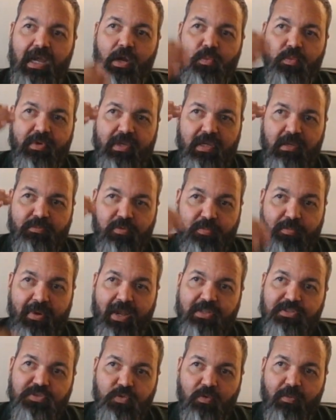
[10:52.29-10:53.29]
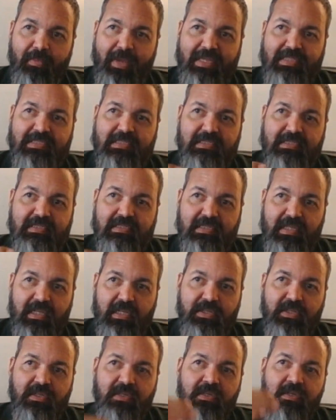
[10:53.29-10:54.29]
I will get perpetual masses
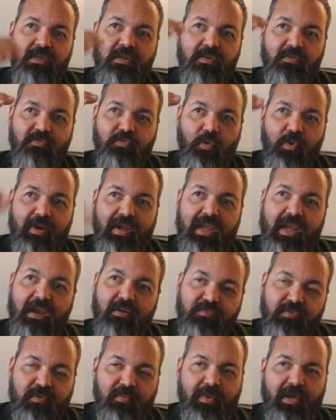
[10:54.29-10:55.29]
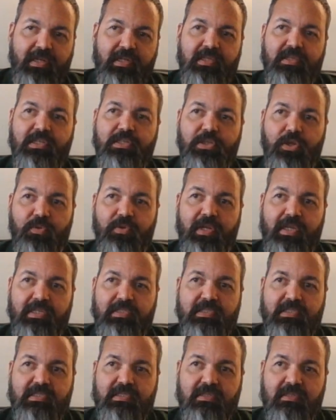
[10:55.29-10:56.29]
said for everybody that
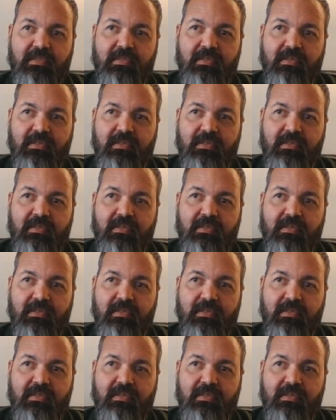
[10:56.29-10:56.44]
donates.